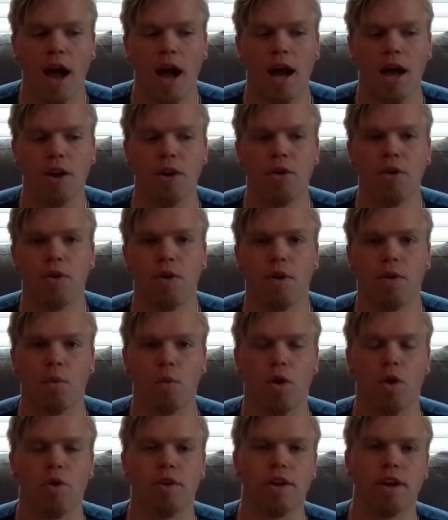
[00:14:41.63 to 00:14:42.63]
I don't
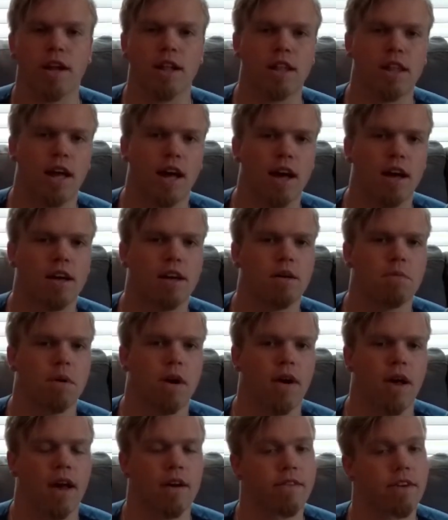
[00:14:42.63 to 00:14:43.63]
worry a lot
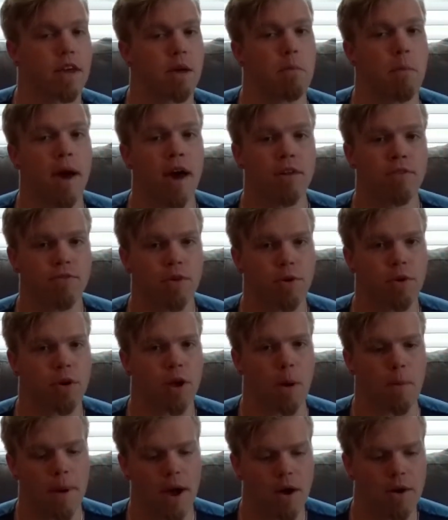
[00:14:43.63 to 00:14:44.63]
about having a bad photo
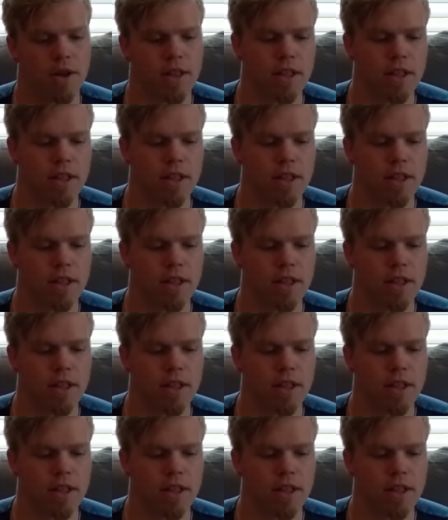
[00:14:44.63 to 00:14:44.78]
come out,